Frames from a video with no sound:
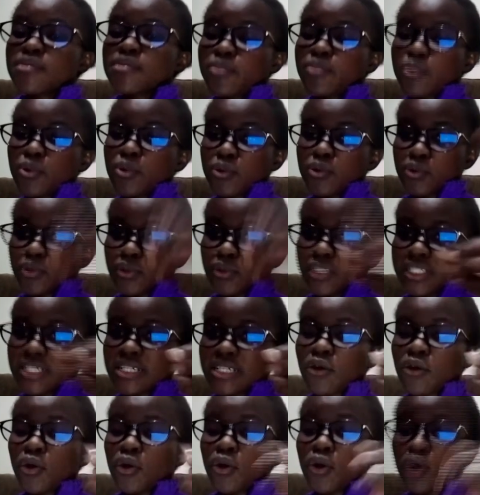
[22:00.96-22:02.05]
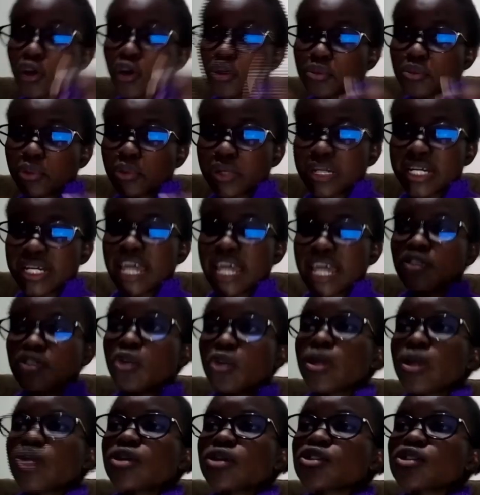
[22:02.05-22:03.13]
people on board. On board. I
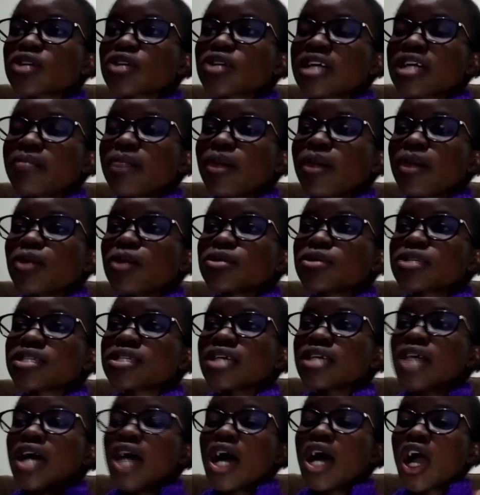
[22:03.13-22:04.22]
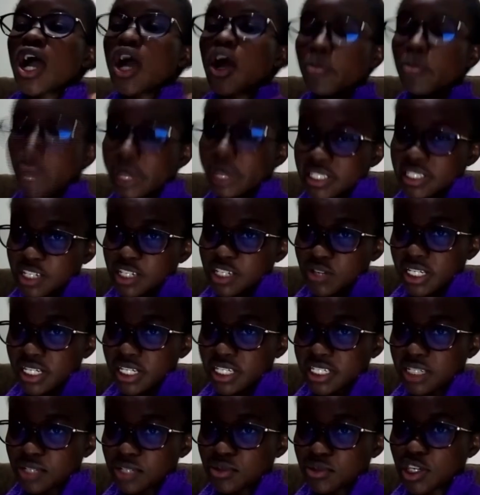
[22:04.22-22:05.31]
know when you're talking about comprehensive
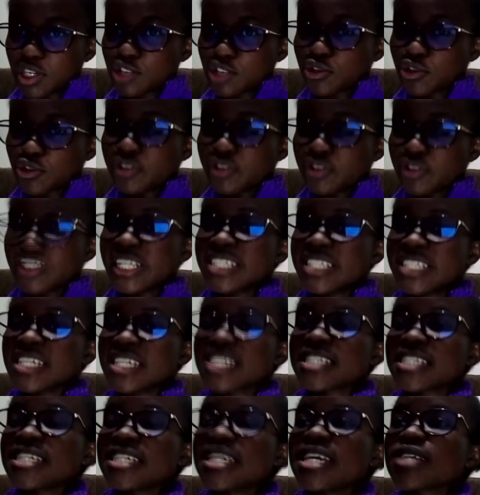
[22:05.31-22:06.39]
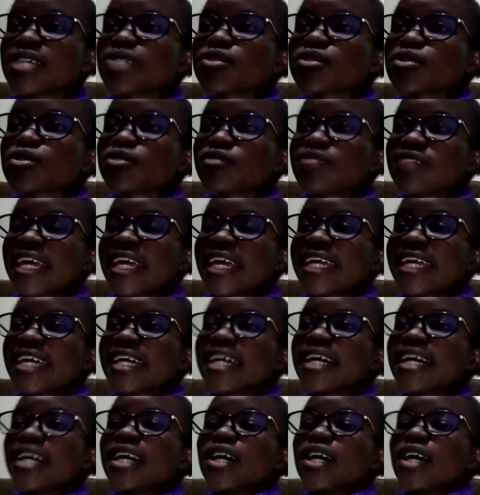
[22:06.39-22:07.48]
sexuality education, religious leaders sort of
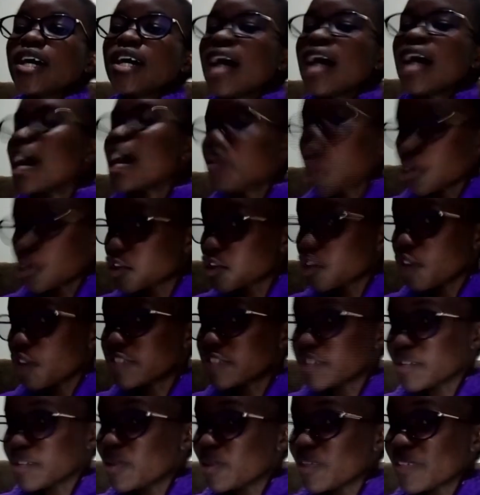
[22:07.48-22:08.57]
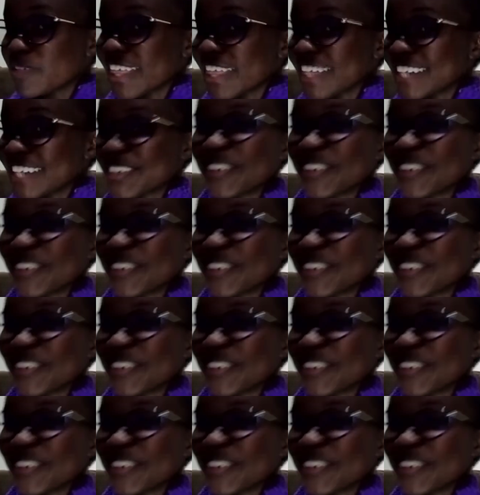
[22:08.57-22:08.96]
like I'm not comfortable with that